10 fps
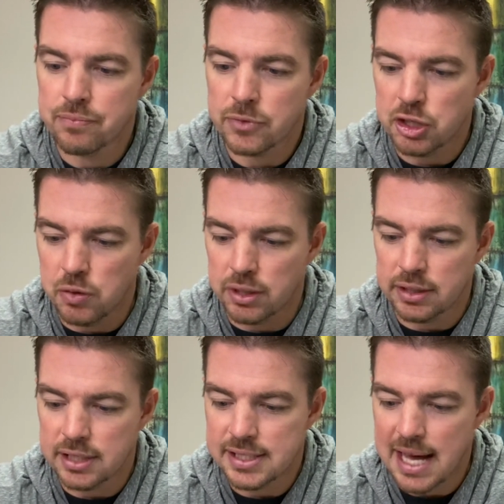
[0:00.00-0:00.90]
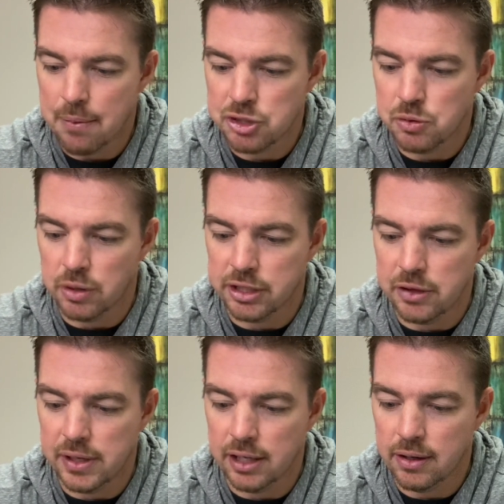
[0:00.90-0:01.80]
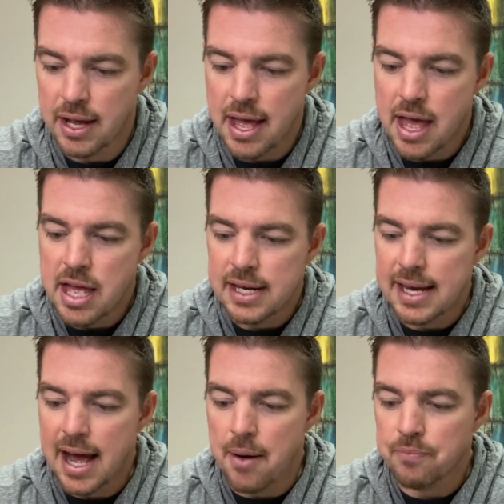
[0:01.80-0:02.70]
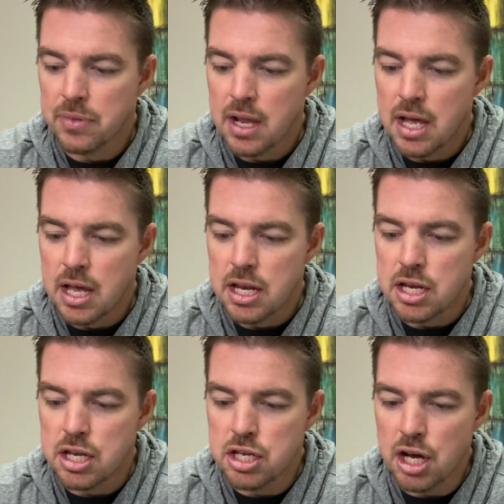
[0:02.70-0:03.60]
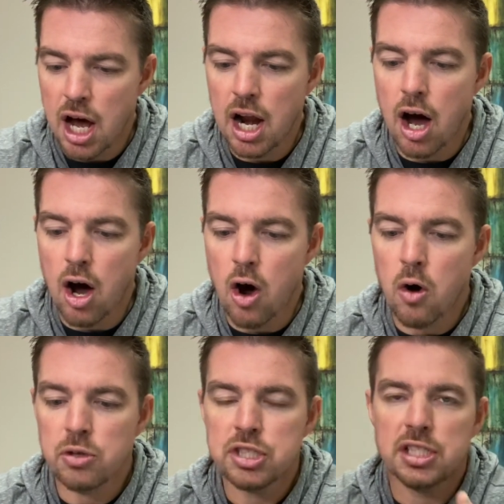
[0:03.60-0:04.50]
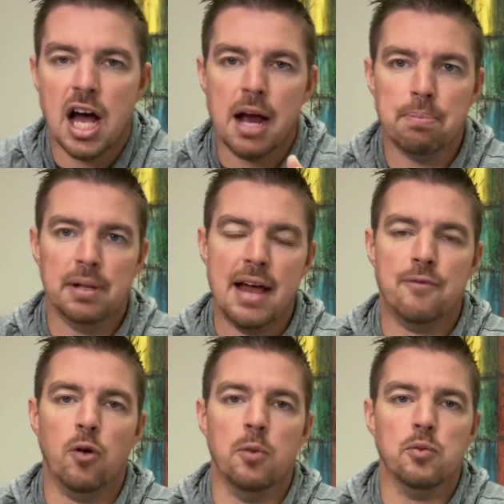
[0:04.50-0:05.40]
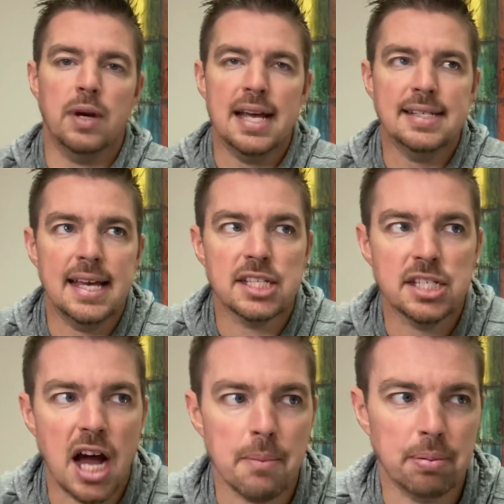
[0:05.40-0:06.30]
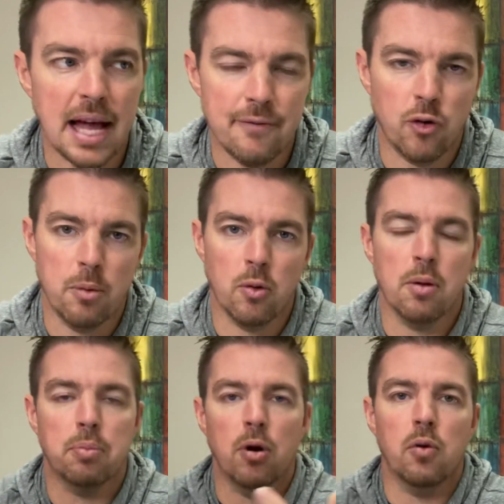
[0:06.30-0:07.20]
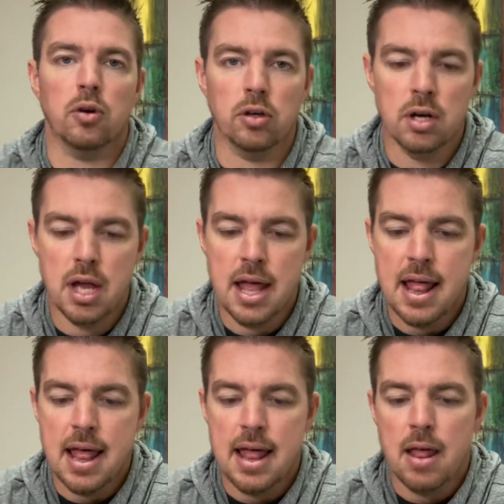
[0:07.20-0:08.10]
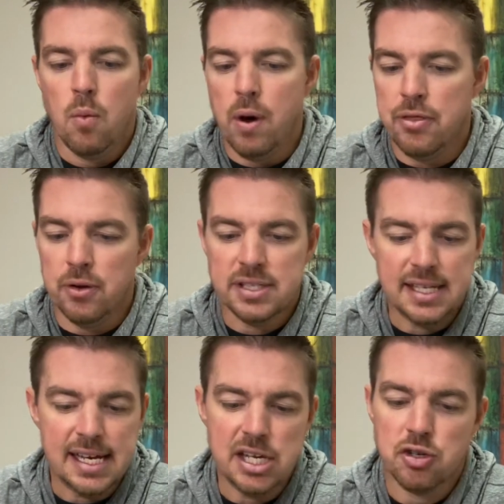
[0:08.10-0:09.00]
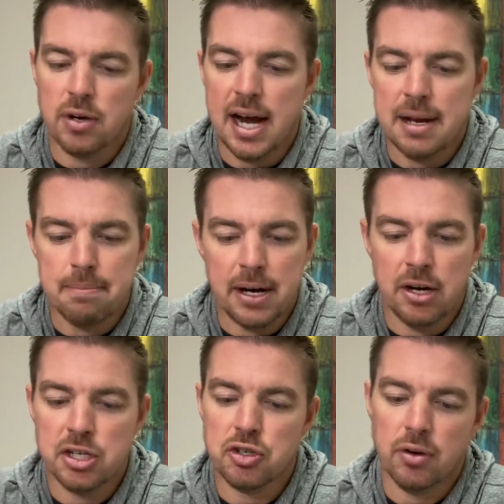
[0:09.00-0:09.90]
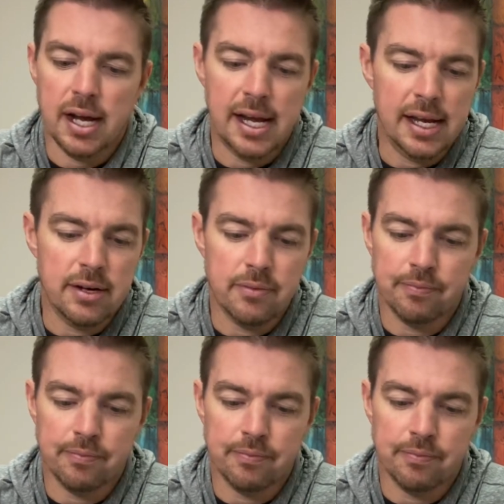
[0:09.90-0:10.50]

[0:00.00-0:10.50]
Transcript: you can decide what you want to do here. Now, not all stock platforms, when I say a stock platform or a broker, whether it's E-Trade, Ameritrade,